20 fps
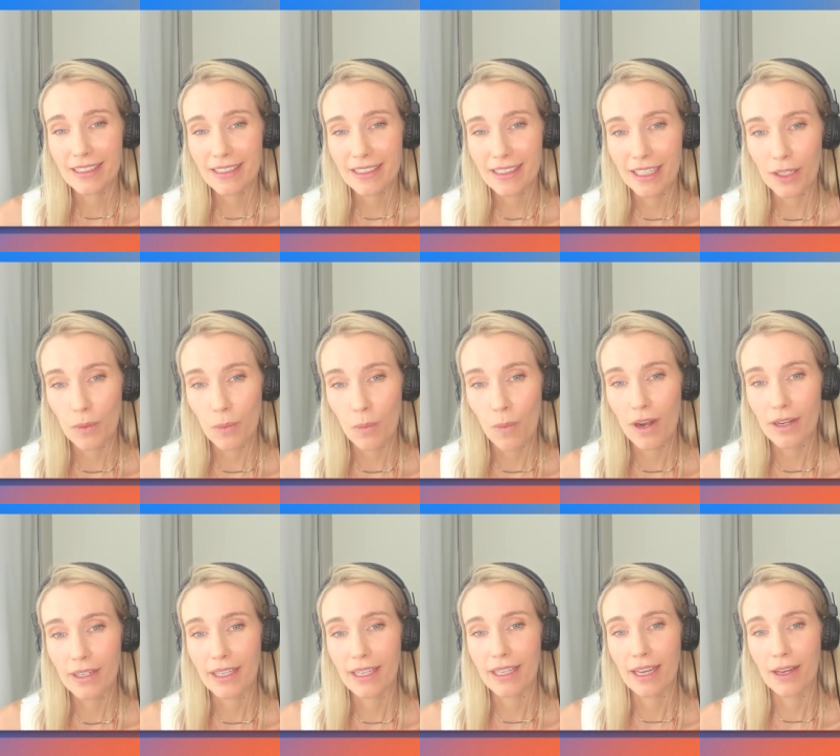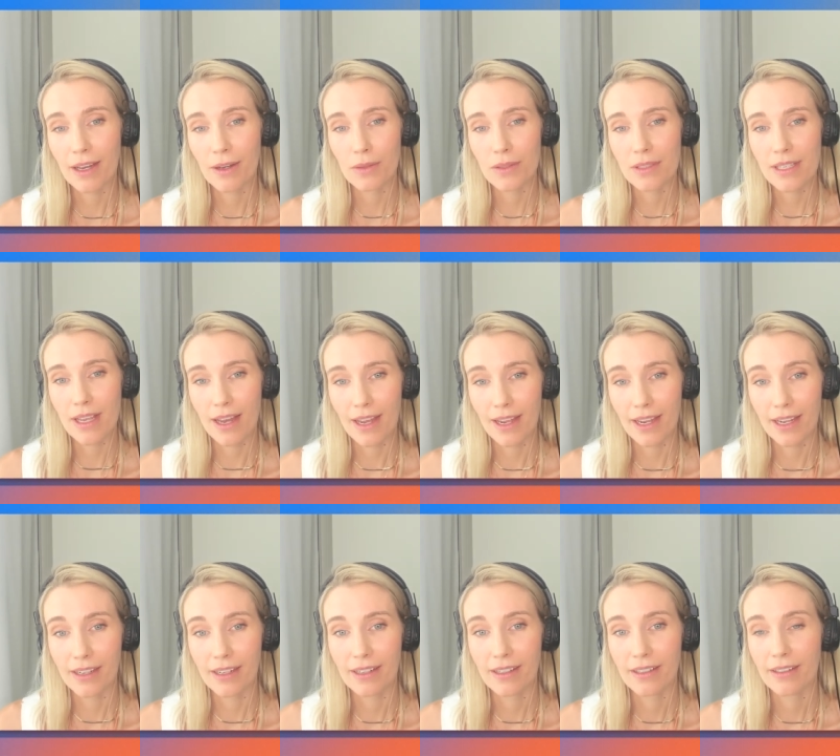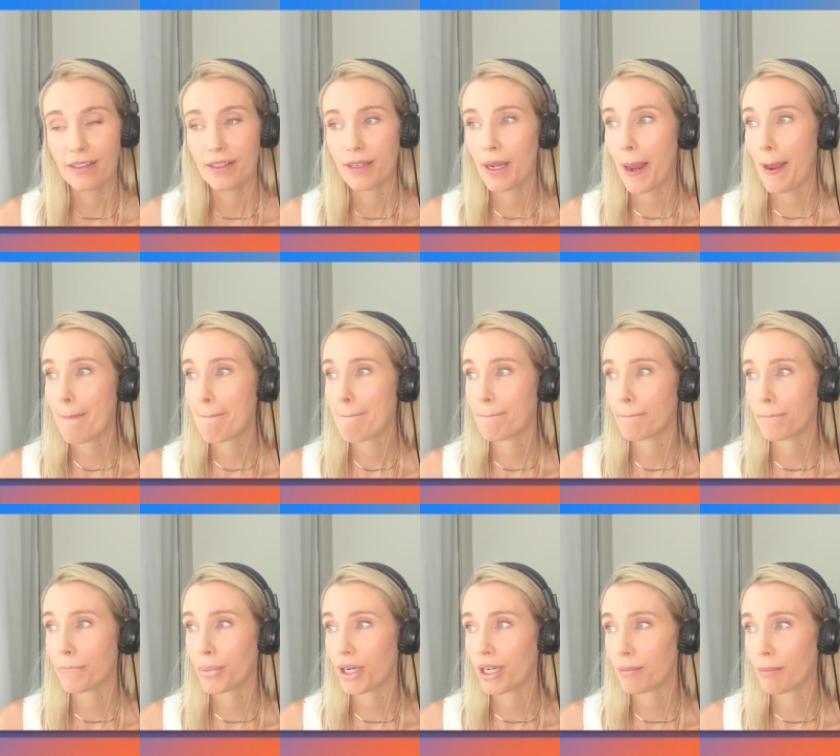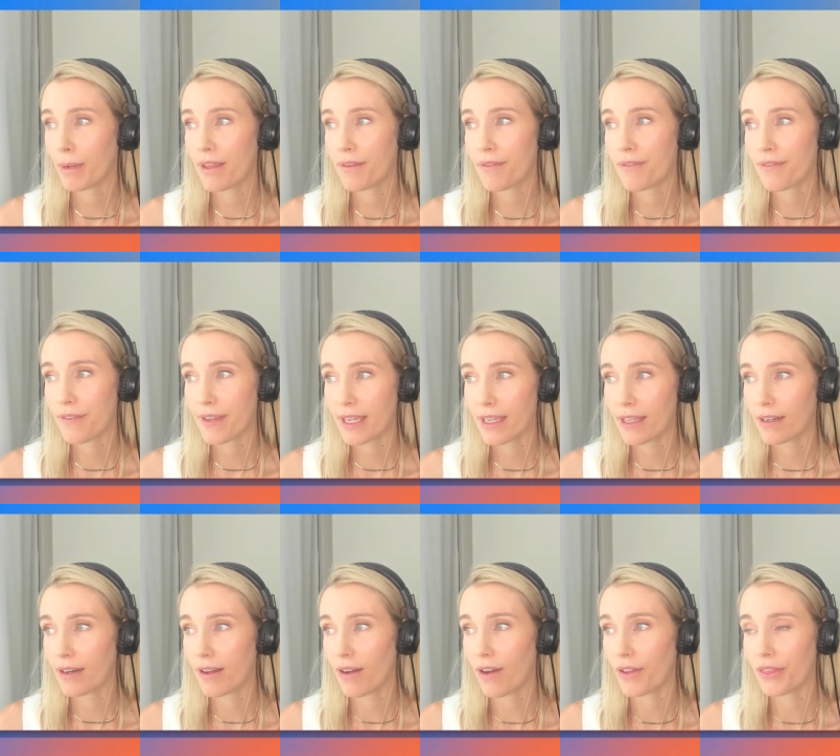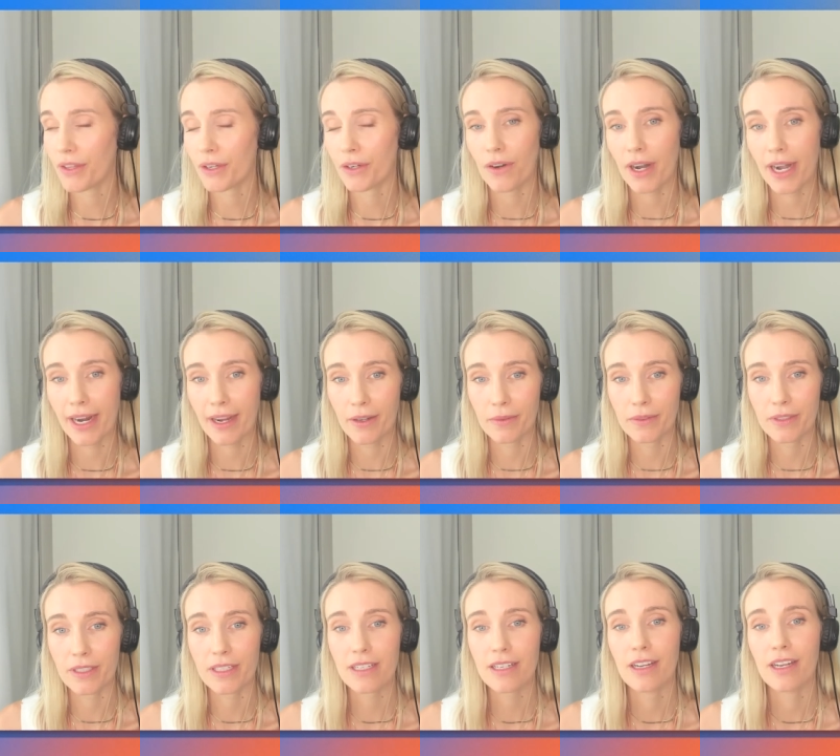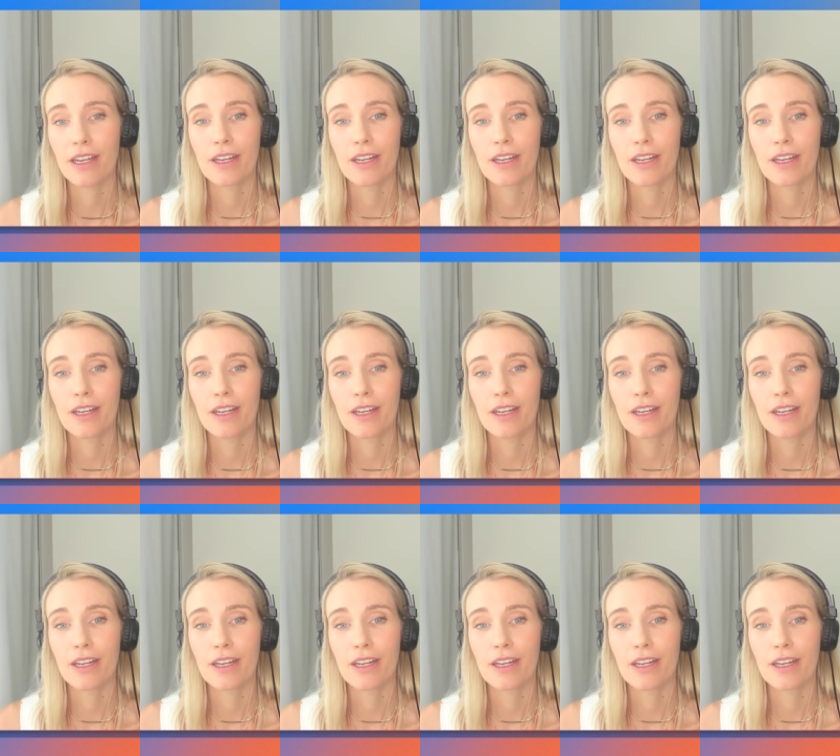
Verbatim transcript: like walking outside, putting my feet on the ground,